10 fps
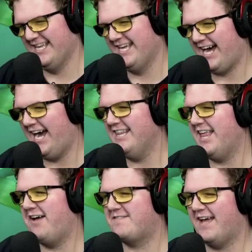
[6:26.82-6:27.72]
Turnip. I
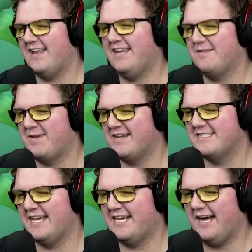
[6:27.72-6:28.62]
laughed at it because
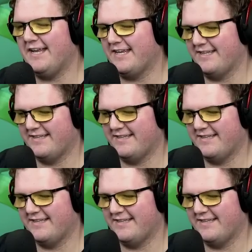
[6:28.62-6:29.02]
I got it.